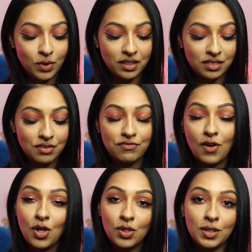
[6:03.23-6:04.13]
with
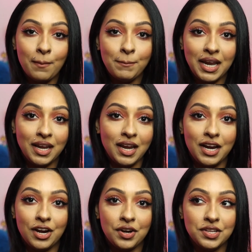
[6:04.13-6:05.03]
fall being
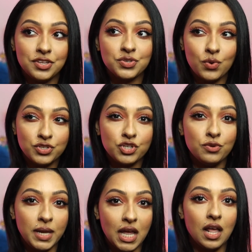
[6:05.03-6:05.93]
here, there's going to
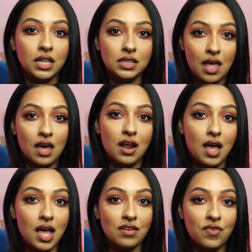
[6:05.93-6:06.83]
be a lot
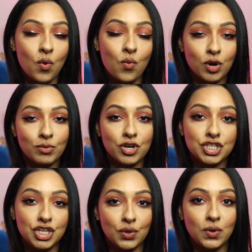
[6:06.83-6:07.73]
of warmer
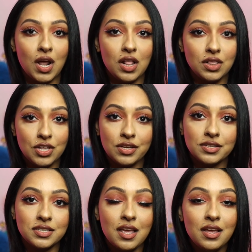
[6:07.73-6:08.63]
tone
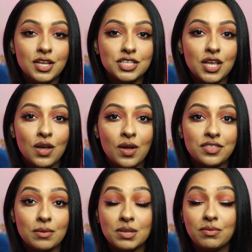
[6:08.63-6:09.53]
looks. So
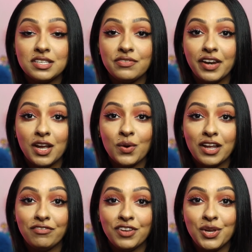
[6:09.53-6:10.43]
thumbs up this video
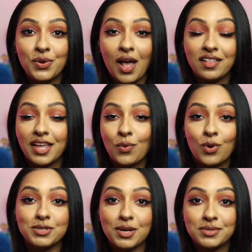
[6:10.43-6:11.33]
if you like
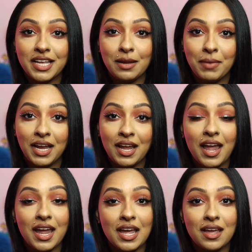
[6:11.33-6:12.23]
warm tones like me,
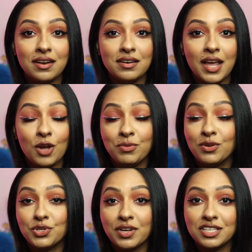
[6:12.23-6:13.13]
and I hope you
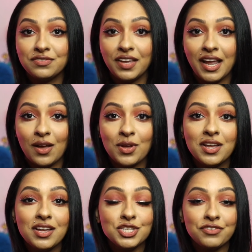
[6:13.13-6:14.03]
enjoyed this video.
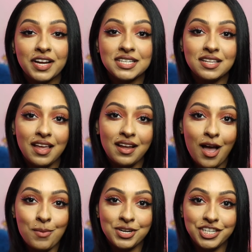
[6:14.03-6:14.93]
Don't forget to like,
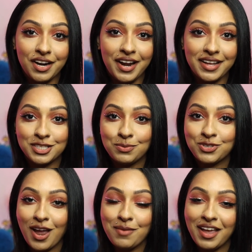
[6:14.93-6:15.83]
comment, share, and
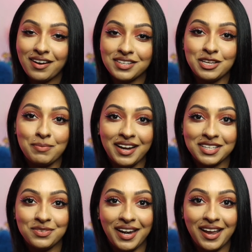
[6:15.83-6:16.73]
subscribe, and I'll see you in my
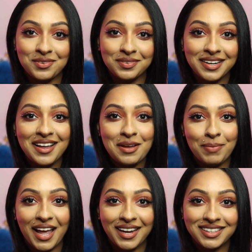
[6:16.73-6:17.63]
next video.
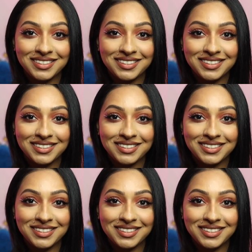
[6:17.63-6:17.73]
Bye.